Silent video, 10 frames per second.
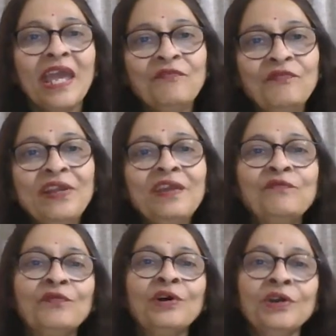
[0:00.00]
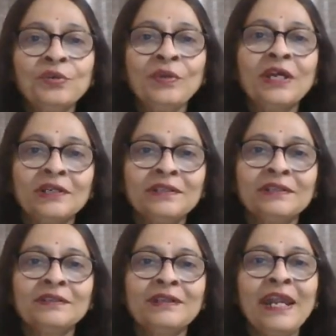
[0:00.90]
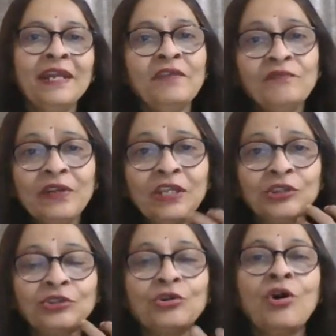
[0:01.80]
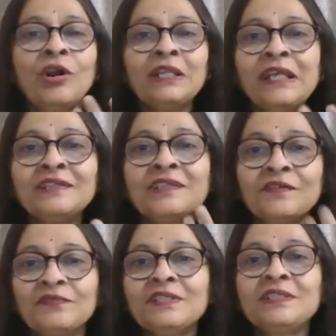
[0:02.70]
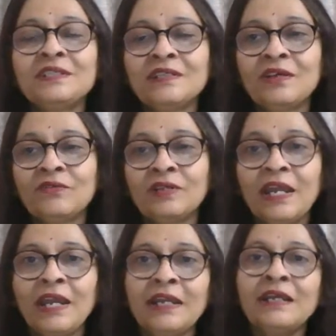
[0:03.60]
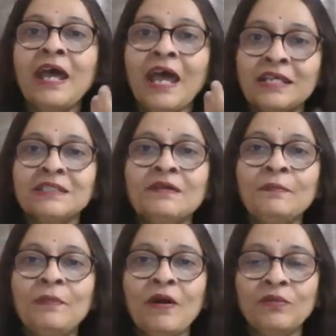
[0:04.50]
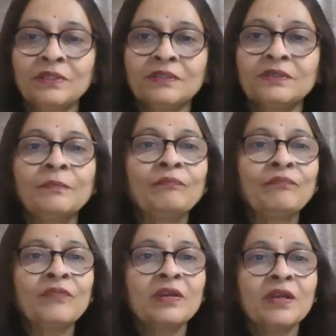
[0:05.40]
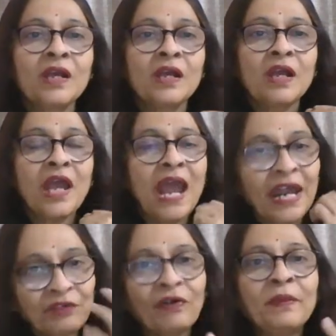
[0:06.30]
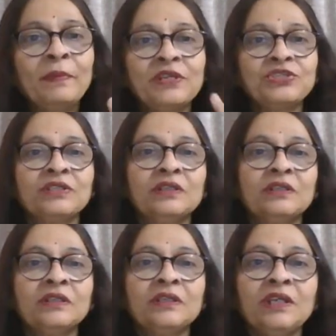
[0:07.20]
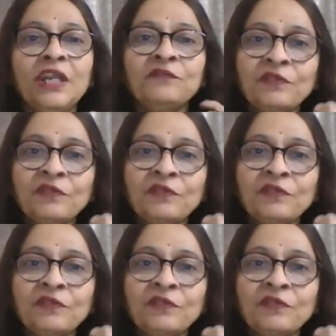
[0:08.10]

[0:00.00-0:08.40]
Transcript: Every word we utter and every thought that surfaces in our head has a power and vibration. It